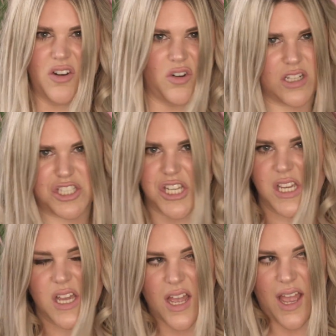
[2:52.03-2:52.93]
and
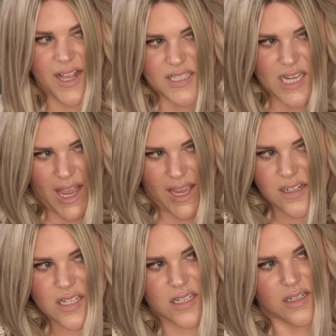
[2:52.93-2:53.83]
crunchy and
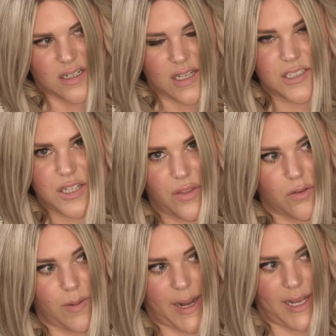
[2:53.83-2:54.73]
tight until they're
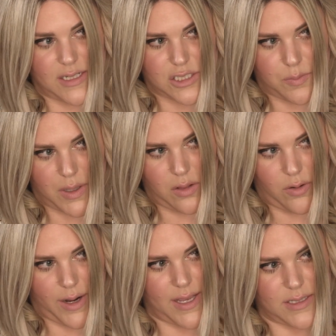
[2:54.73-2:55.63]
ready to be
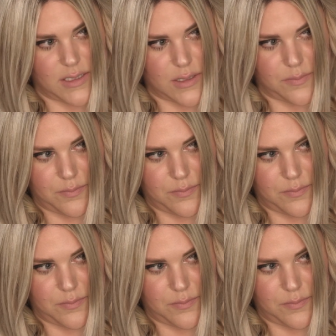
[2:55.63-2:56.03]
glorious.